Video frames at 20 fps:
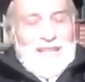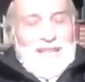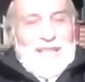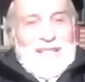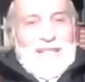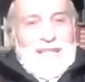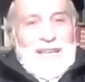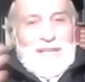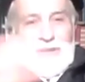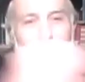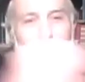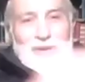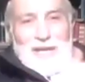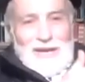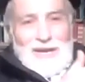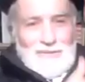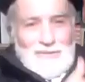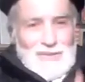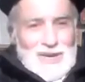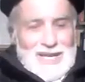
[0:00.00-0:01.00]
they don't
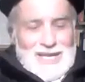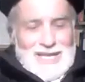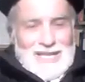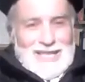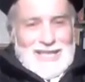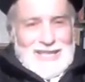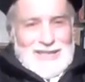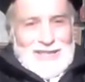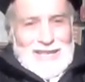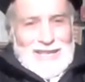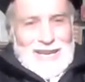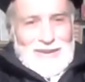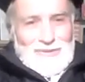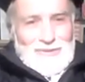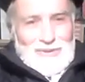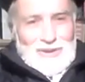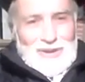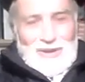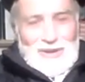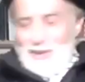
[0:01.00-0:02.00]
have money there in
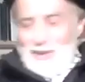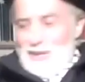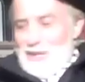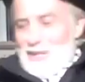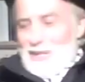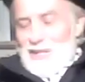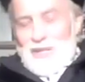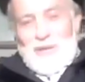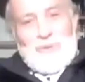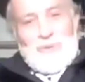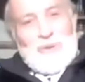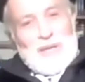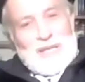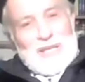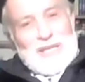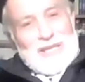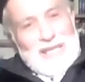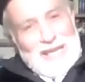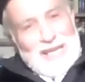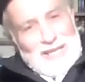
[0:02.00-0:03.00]
Africa. So what
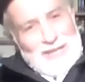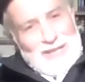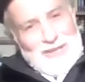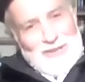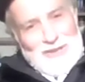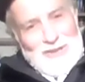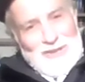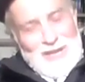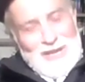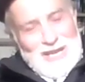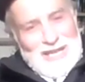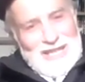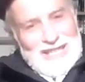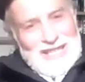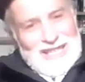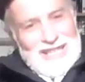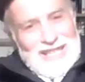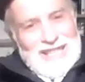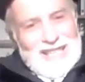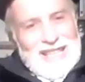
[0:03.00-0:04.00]
did they do?
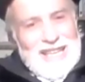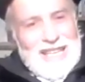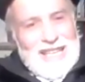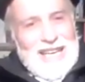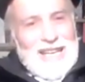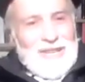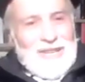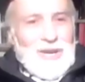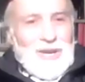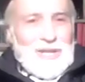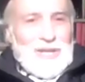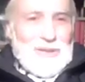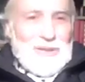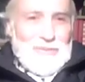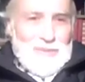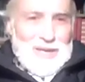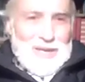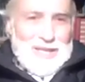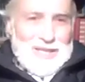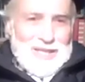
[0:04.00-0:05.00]
They had
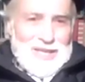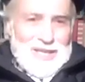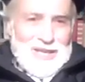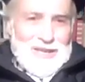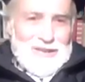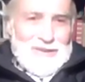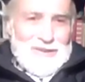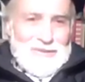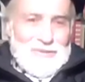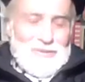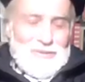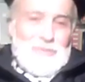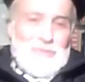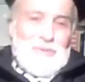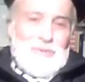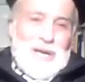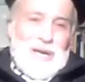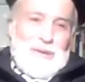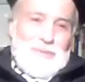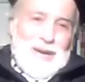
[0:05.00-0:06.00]
Artemisia from
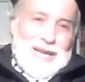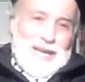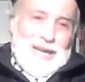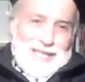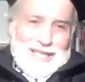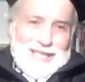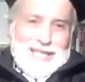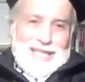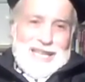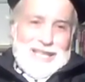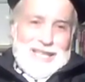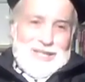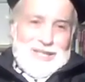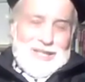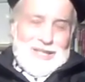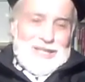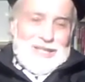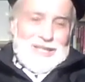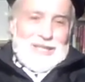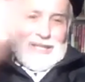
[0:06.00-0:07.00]
way back in the
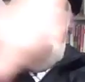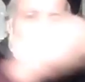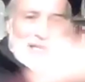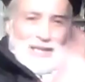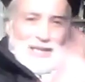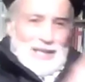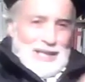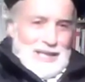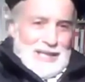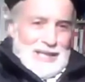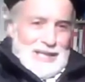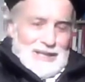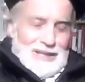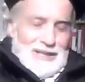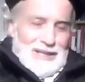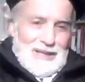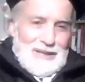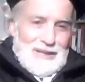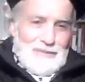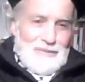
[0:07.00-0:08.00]
ancient, the city, and
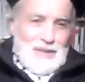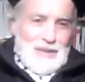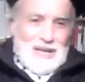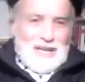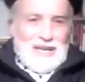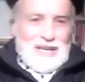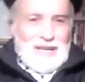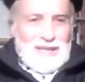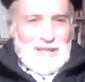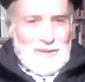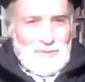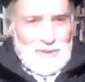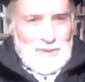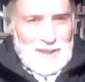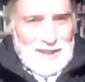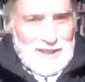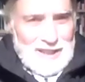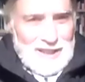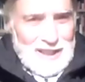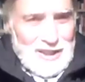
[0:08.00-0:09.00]
there was
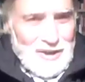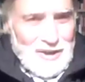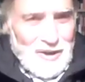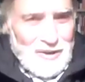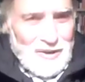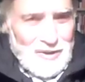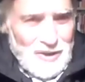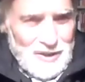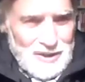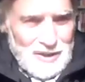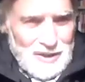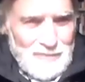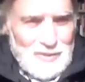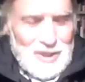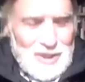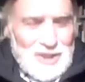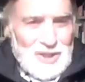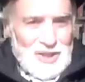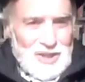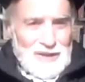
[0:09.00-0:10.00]
a city called
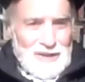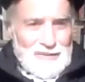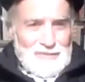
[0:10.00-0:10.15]
Artemisia.